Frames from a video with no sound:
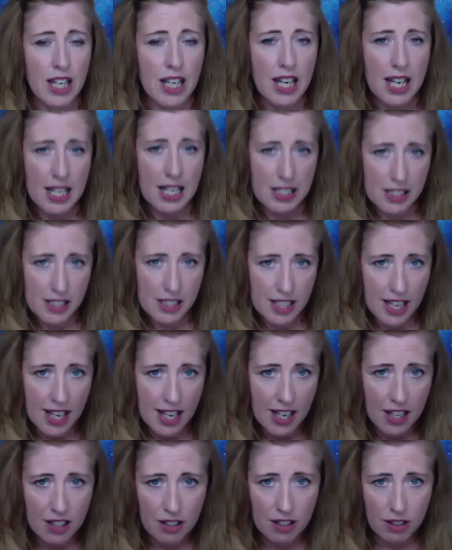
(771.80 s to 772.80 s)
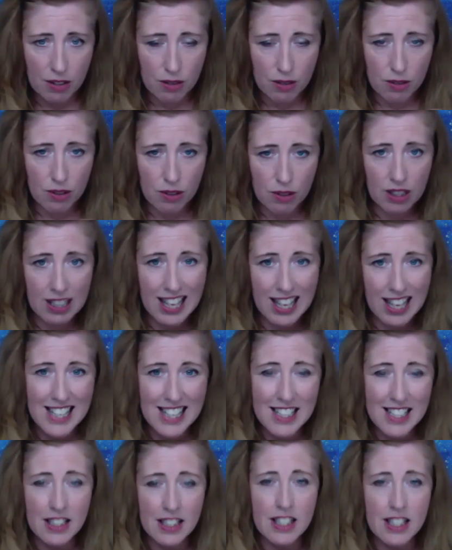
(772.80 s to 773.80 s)
is then
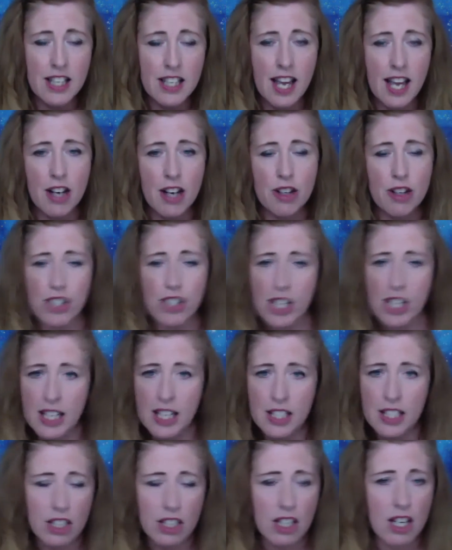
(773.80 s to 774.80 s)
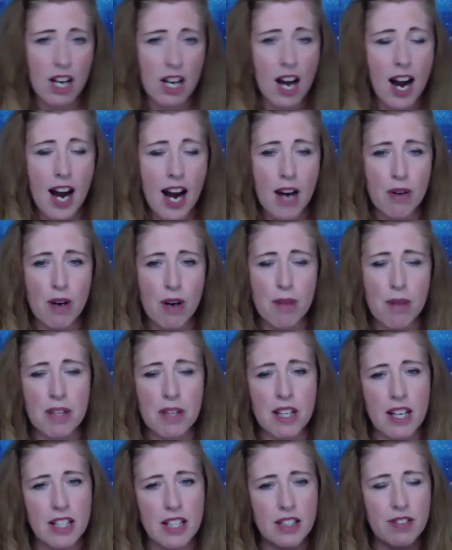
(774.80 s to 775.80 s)
lending this energy into Chiron
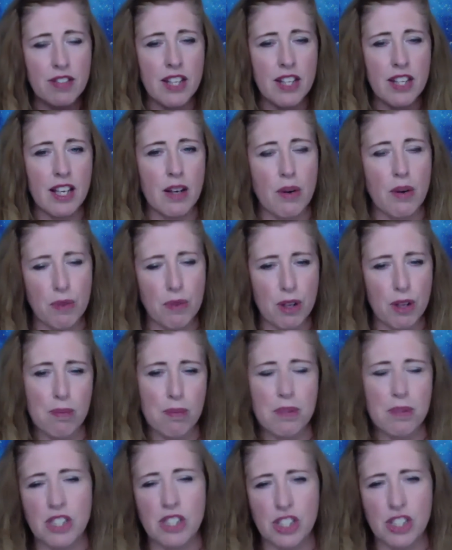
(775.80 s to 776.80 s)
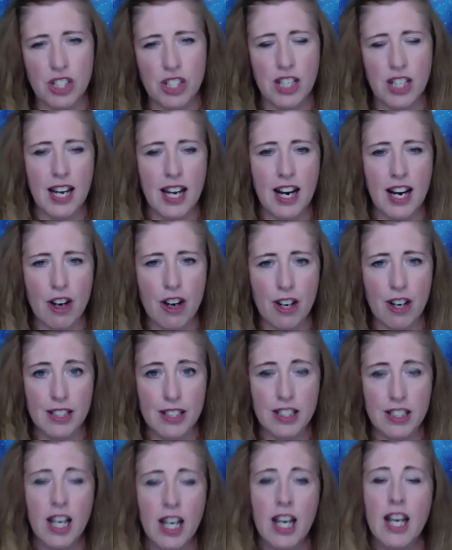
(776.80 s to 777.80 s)
because of the their position in Aries.
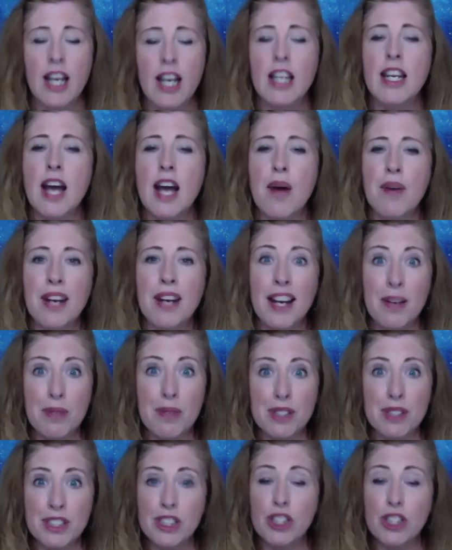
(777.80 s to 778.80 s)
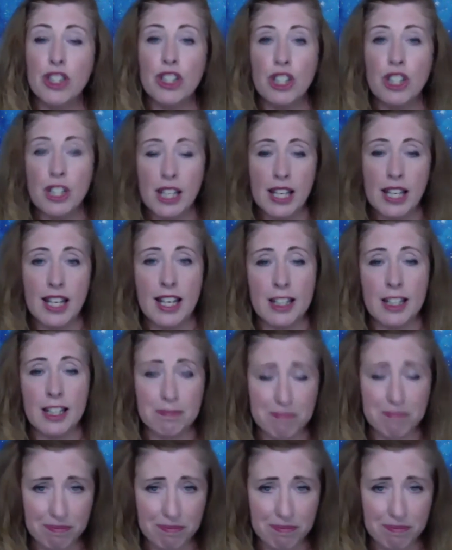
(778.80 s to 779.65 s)
Now, when I was looking